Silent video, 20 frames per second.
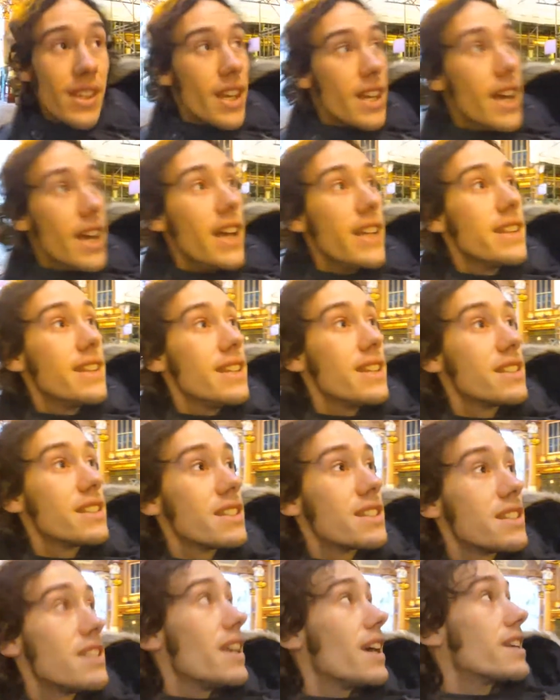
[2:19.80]
and this is
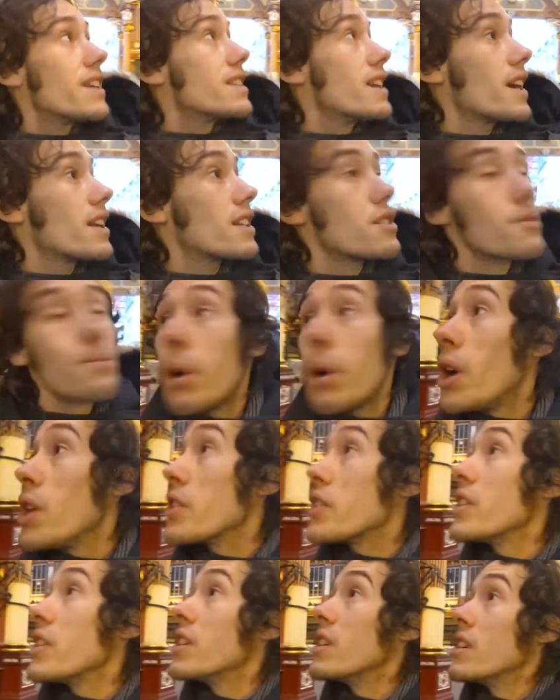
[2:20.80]
the exact
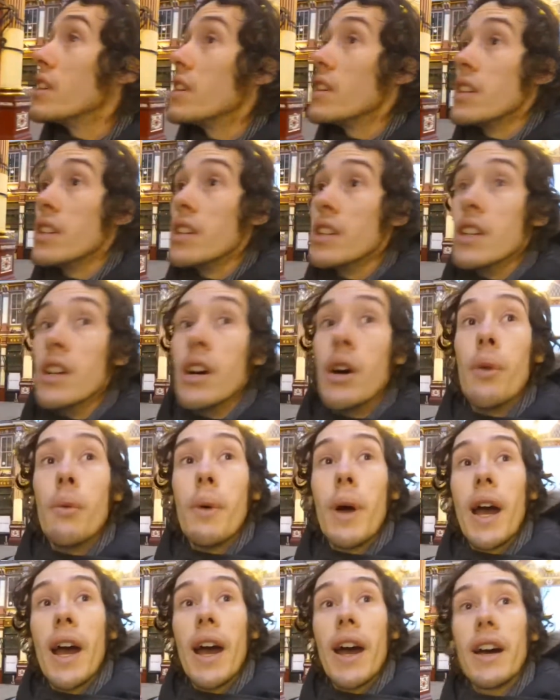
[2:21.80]
spot
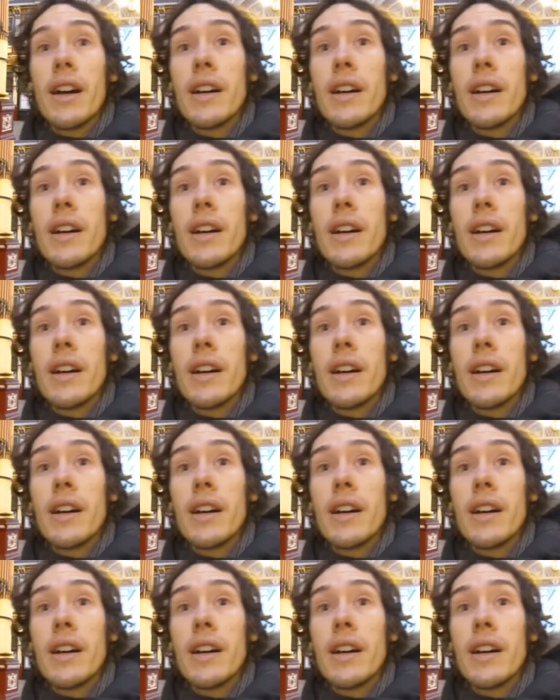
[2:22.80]
where